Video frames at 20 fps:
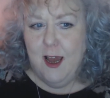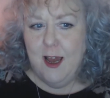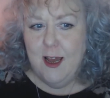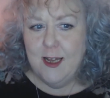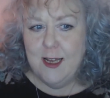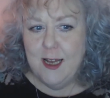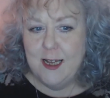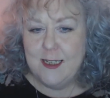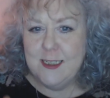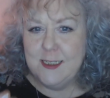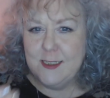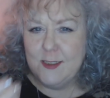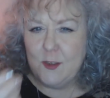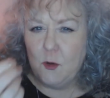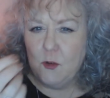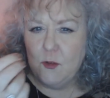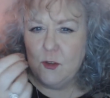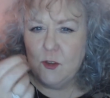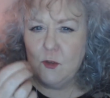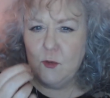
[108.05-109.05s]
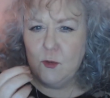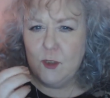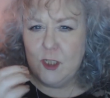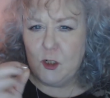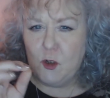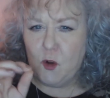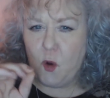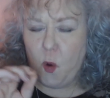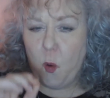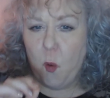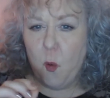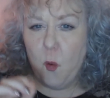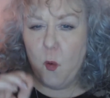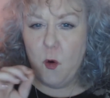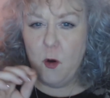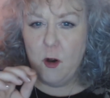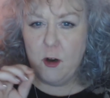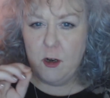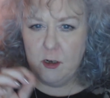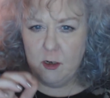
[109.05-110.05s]
And it's also the
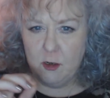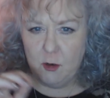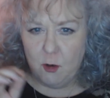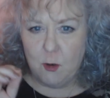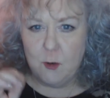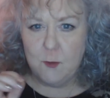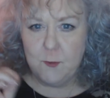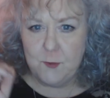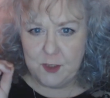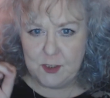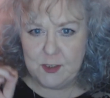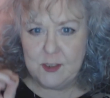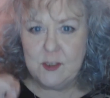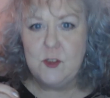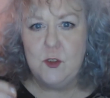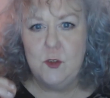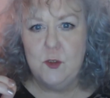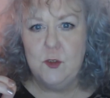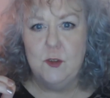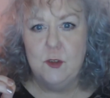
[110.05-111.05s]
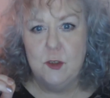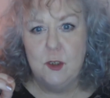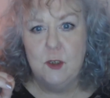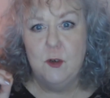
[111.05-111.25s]
core of the suit